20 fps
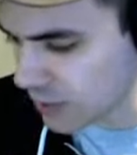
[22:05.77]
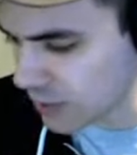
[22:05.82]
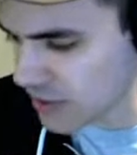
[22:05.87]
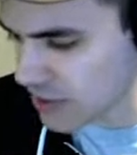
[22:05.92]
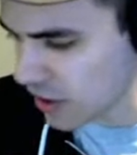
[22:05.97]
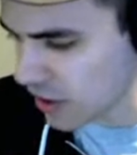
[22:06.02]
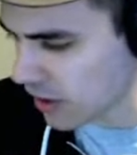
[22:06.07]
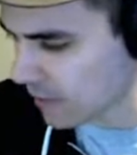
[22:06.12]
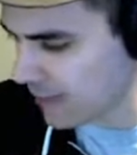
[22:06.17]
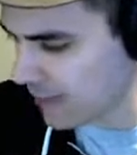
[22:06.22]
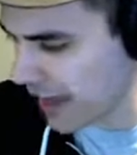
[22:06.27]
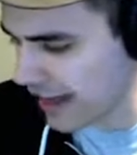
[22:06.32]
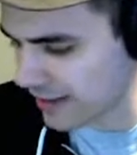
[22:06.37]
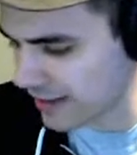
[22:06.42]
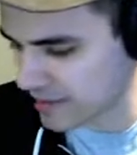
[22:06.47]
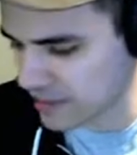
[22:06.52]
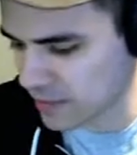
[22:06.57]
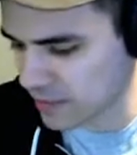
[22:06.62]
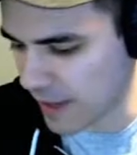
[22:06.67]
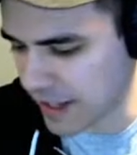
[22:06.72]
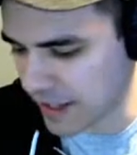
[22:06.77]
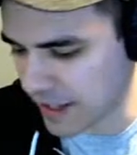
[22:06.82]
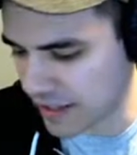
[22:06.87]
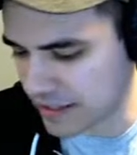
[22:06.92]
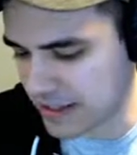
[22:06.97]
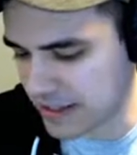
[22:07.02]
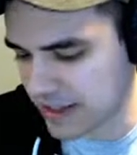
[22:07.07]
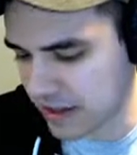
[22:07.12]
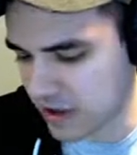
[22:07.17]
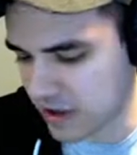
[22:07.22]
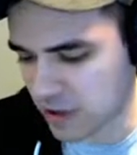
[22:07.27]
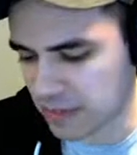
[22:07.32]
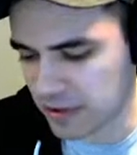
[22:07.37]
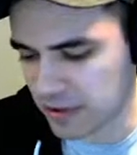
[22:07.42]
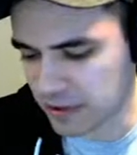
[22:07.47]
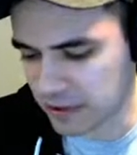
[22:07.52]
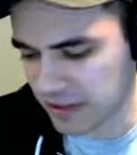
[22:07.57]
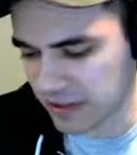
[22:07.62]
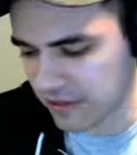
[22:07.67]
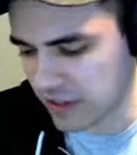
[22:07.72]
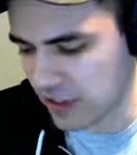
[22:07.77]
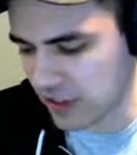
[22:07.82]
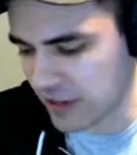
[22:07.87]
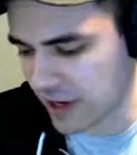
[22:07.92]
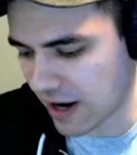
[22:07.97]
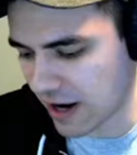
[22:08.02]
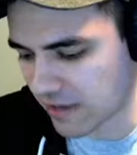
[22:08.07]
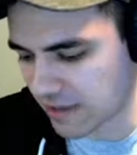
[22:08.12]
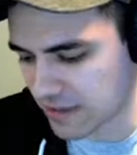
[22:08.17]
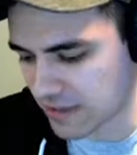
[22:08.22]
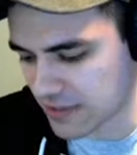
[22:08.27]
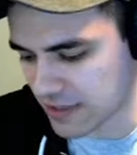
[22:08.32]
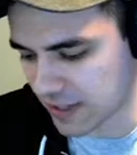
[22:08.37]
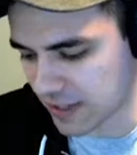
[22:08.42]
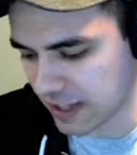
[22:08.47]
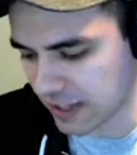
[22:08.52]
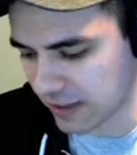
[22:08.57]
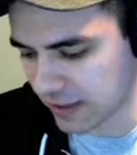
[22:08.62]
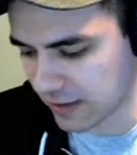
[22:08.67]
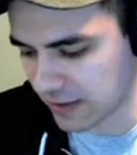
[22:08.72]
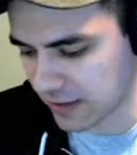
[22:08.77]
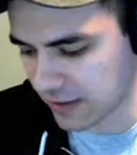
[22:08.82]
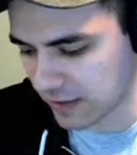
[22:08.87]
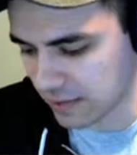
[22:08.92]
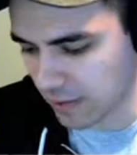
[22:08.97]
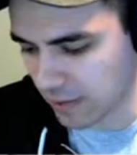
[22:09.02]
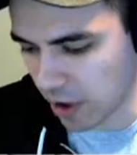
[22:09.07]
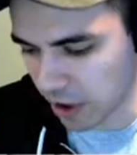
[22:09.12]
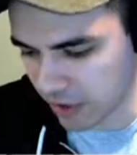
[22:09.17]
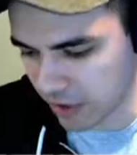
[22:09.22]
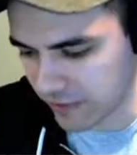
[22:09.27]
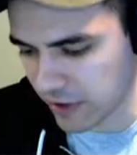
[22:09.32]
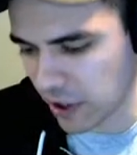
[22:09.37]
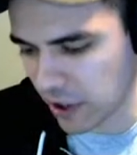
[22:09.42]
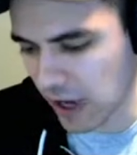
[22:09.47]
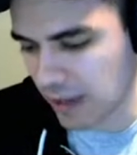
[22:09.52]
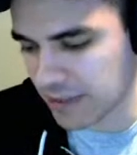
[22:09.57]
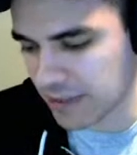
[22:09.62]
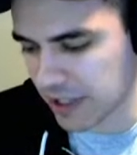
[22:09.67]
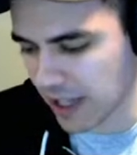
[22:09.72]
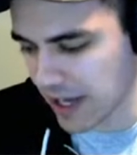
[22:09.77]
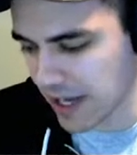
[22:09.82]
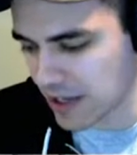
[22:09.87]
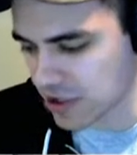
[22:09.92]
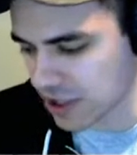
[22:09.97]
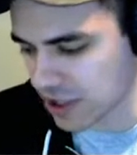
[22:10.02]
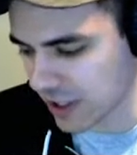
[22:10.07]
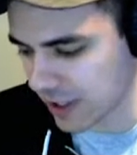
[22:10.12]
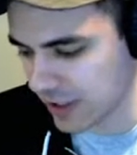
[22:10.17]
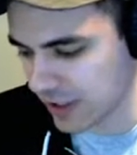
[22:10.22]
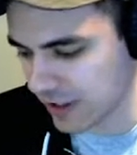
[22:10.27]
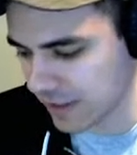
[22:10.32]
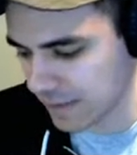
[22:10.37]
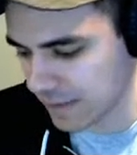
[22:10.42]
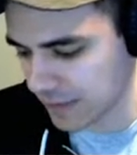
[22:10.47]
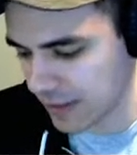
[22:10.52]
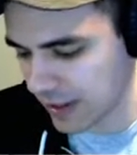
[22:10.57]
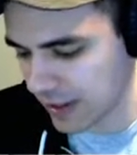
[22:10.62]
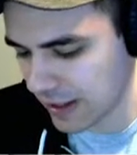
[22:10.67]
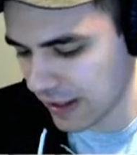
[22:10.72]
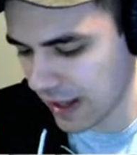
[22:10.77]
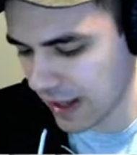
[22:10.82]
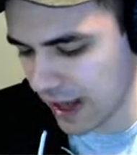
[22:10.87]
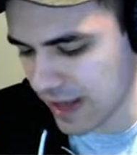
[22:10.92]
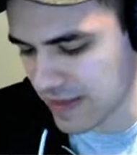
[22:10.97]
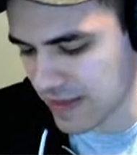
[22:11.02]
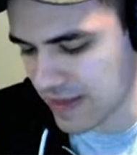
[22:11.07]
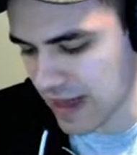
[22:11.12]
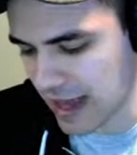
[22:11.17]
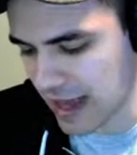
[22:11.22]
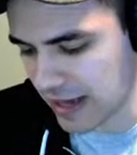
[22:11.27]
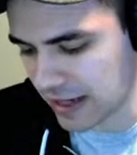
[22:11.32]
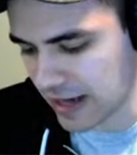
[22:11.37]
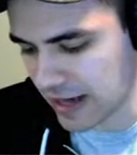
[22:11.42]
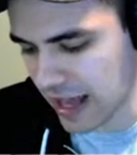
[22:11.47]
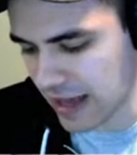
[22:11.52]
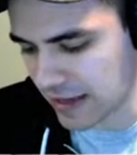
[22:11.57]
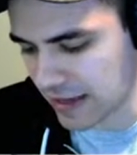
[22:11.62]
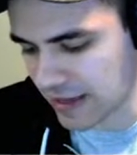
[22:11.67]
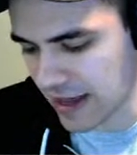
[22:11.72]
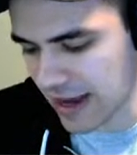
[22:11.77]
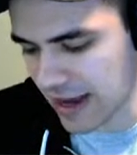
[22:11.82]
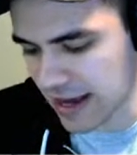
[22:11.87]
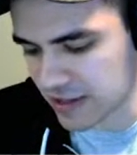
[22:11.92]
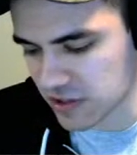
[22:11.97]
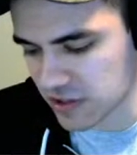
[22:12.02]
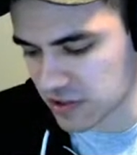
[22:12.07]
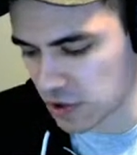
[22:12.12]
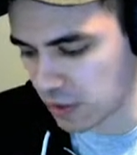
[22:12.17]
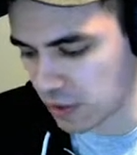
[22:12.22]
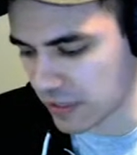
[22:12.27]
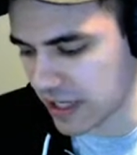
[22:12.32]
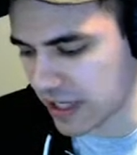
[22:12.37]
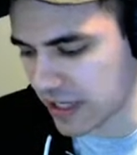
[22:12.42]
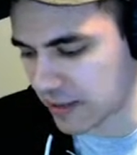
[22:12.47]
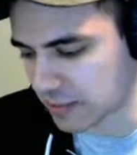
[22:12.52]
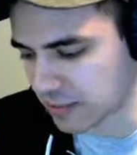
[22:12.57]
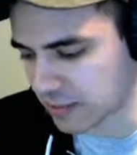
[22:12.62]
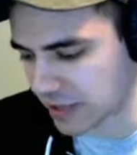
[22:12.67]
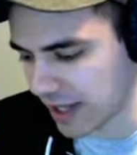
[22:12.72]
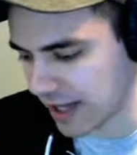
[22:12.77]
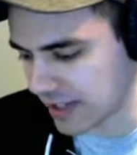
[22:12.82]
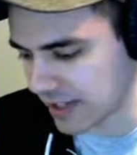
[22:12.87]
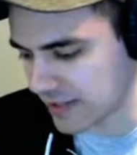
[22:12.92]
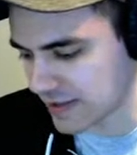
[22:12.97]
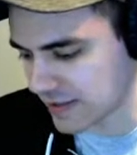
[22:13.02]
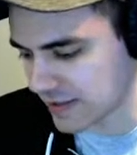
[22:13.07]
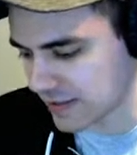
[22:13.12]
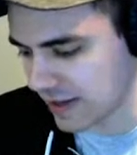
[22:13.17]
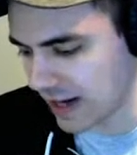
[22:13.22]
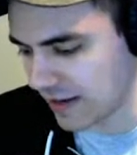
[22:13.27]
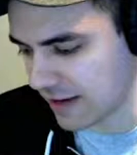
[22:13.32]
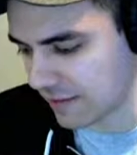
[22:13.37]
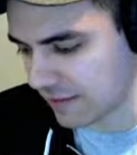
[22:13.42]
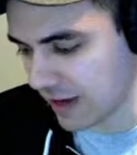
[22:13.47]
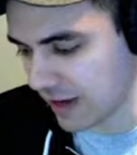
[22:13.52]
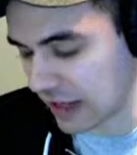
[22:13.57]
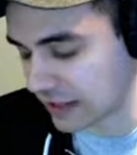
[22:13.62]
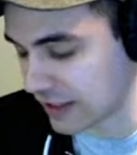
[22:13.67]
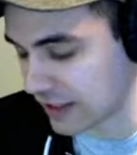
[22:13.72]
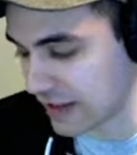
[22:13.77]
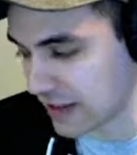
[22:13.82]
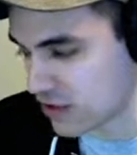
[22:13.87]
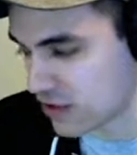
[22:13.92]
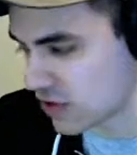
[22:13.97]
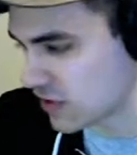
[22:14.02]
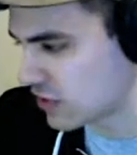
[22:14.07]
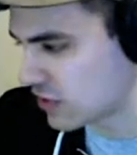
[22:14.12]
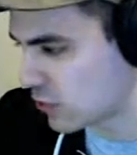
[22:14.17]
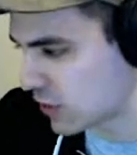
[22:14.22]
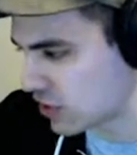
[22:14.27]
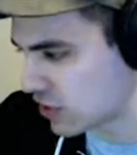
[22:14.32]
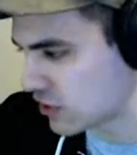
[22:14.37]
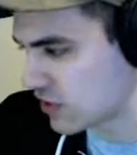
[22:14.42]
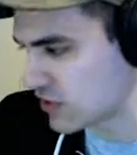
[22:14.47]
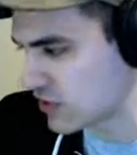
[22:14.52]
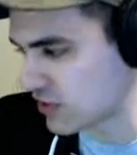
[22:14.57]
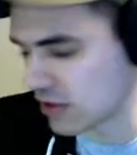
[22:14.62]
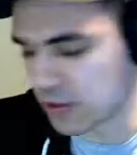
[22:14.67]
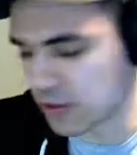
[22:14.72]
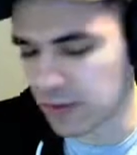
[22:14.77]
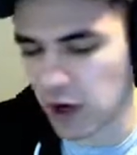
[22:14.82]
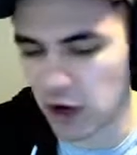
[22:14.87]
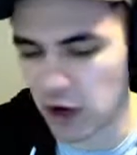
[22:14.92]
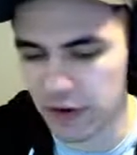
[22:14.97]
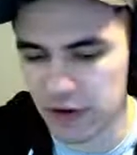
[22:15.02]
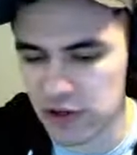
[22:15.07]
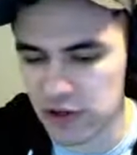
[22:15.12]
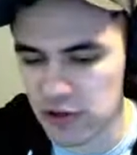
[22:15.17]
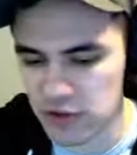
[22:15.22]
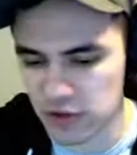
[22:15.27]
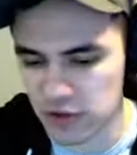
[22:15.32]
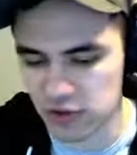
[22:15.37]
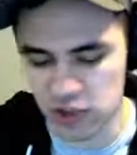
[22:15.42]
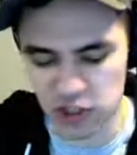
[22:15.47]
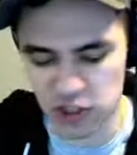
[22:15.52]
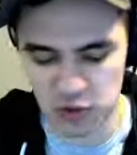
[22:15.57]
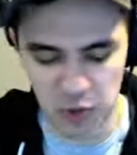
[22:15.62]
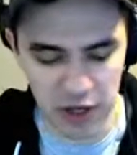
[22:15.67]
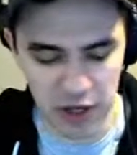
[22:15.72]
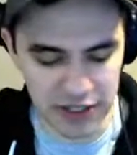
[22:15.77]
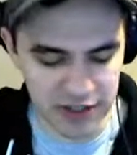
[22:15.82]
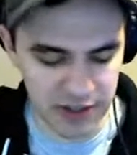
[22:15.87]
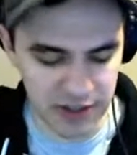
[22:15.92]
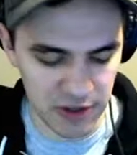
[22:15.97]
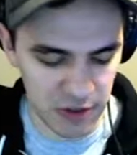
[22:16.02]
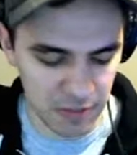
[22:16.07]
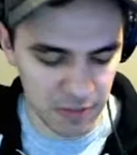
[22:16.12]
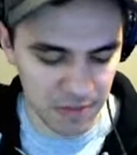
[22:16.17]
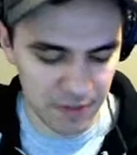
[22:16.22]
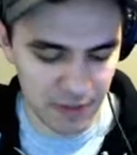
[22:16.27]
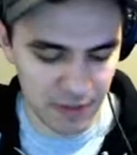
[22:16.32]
a startup that spent a year building a video conferencing part of their application, and then they got so many complaints, and finally they just switched to Zoom. All their users just wanted Zoom.